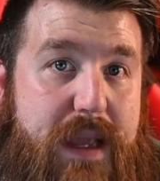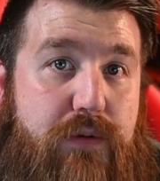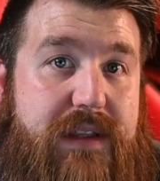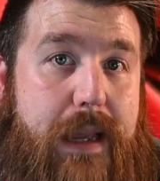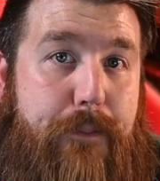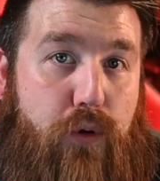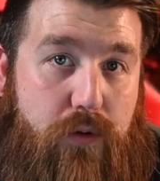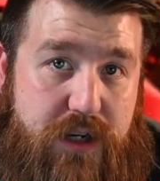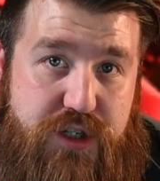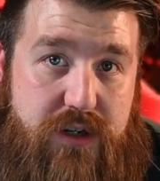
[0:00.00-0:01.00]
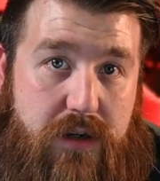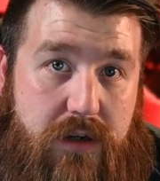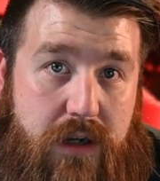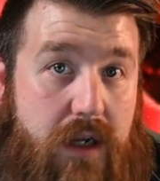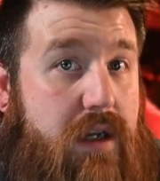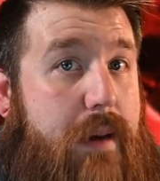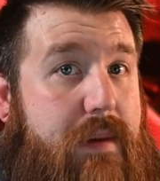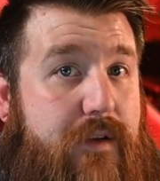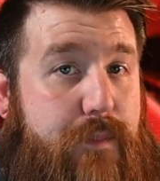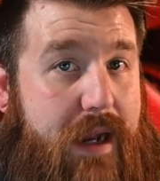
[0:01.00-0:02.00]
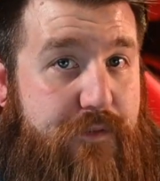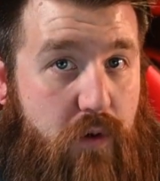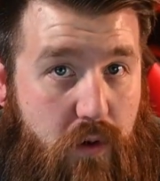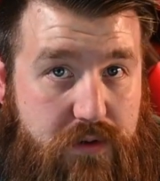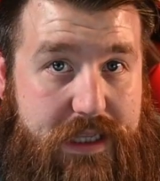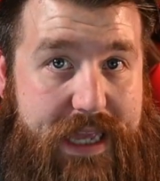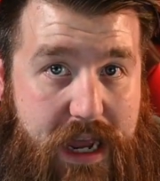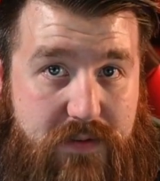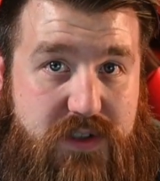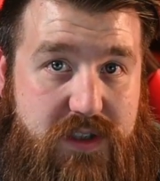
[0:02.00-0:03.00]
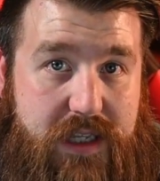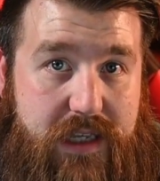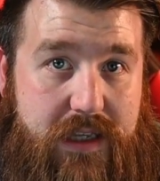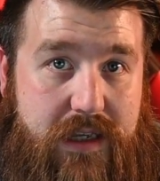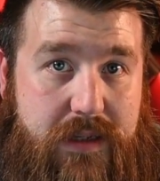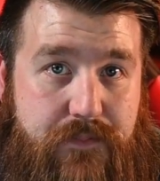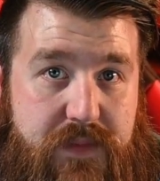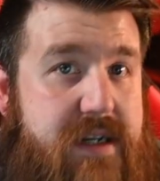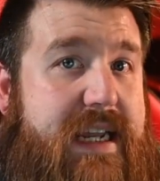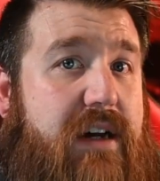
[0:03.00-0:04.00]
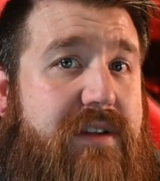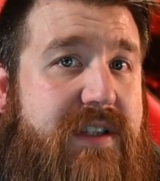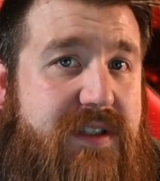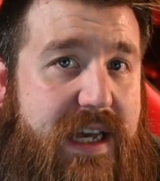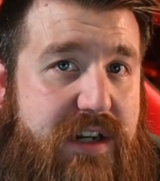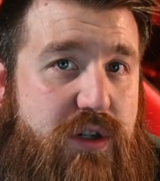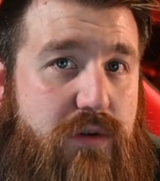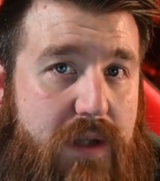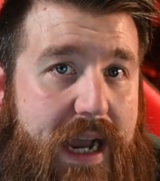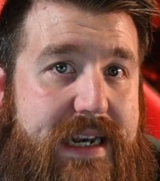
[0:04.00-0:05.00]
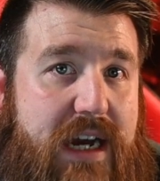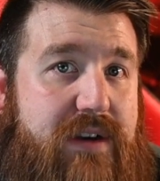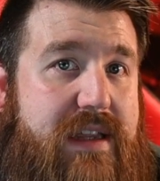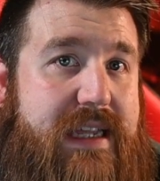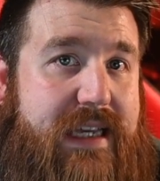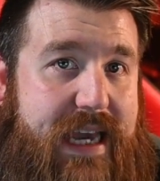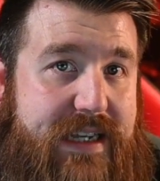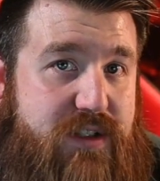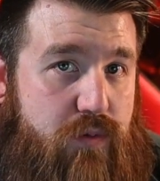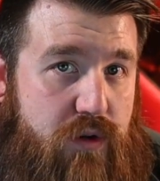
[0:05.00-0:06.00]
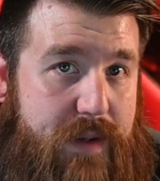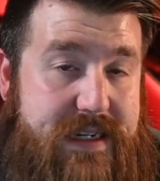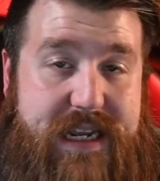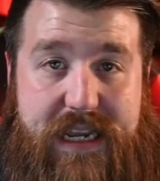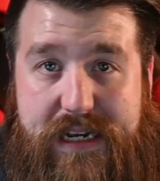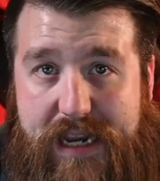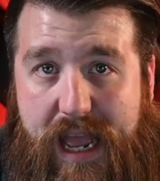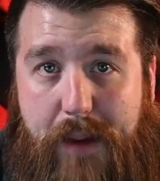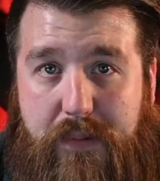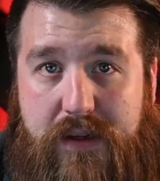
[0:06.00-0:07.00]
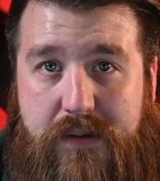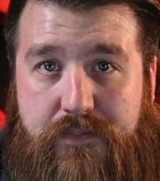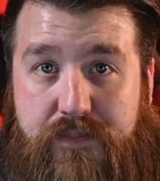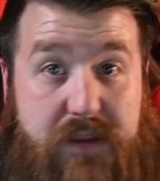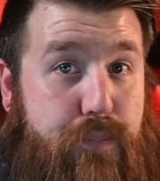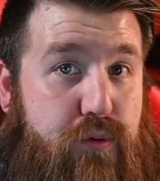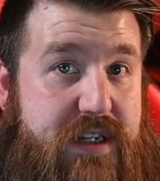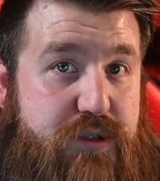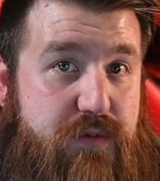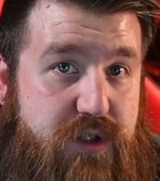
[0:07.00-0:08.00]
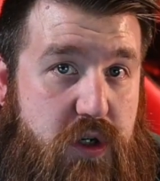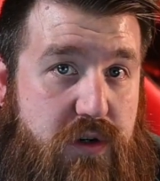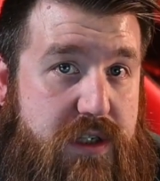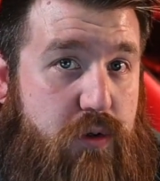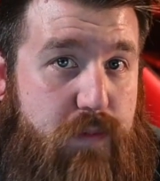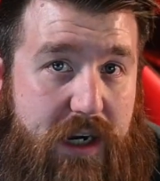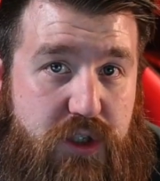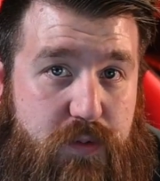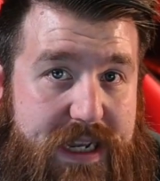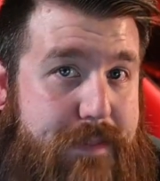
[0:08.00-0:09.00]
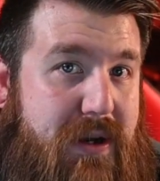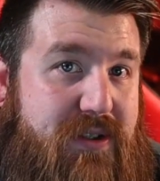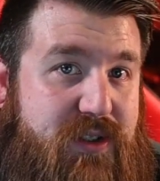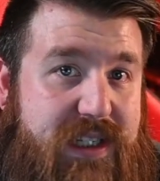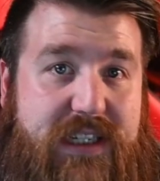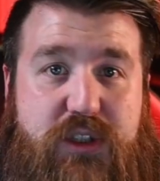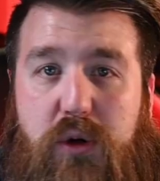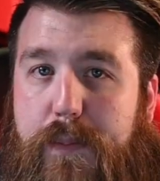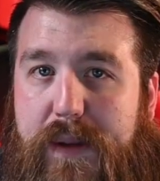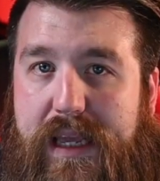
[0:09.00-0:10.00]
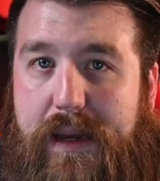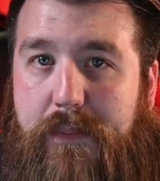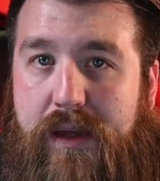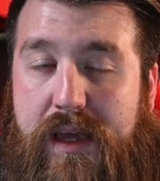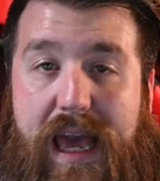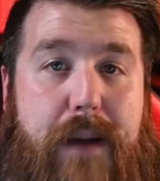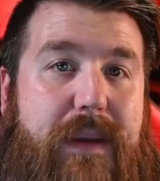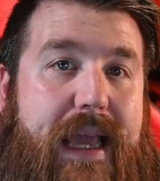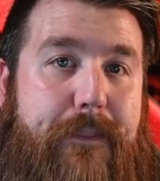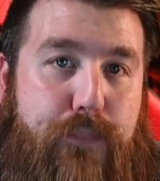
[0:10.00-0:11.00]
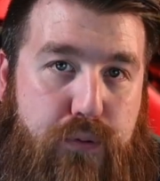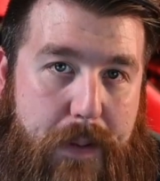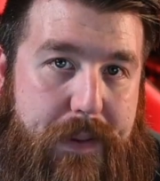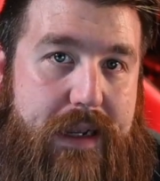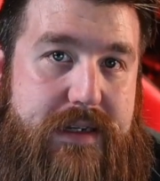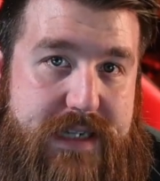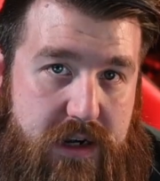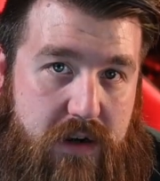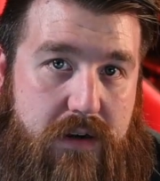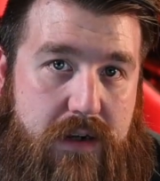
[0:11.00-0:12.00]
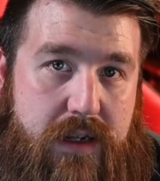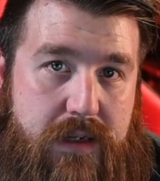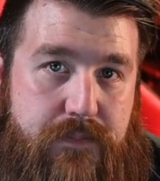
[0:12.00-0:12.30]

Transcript: to meet with a parishioner coming by for only counseling. Dale decided to lie down in the guest room and take a nap. The priest returned to the rectory at about six thirty p m and began prepping dinner.